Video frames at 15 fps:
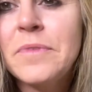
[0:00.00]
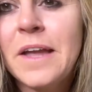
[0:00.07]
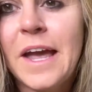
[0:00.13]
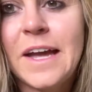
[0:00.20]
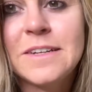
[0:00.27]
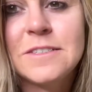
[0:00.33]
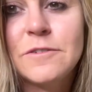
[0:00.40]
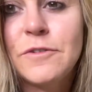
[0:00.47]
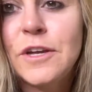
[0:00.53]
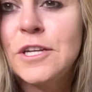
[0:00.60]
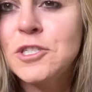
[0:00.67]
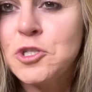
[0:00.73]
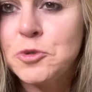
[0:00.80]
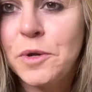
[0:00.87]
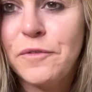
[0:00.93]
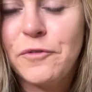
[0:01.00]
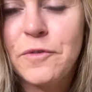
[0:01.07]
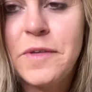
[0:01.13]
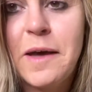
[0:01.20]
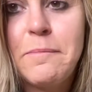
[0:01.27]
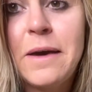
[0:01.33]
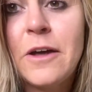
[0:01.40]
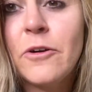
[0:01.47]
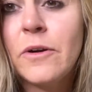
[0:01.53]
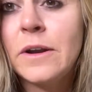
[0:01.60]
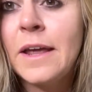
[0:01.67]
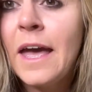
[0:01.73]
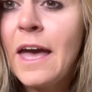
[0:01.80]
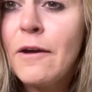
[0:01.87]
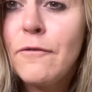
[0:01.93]
and of history, for that matter,
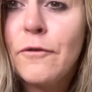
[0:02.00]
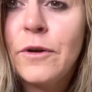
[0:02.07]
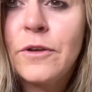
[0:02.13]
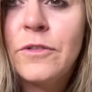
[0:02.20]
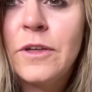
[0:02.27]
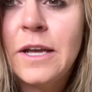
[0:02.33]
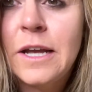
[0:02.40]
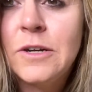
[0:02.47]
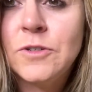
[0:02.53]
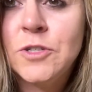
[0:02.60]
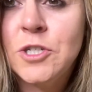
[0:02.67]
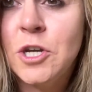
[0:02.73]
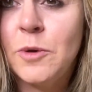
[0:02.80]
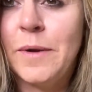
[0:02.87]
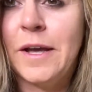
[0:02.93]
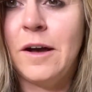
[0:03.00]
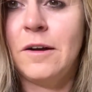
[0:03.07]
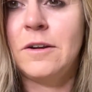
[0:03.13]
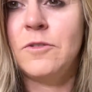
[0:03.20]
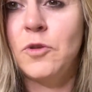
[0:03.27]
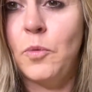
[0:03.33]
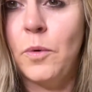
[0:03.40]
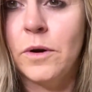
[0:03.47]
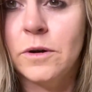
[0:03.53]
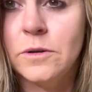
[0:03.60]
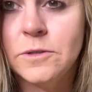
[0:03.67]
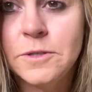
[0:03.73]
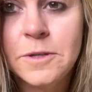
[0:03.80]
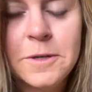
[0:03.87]
and everything else going on in the world.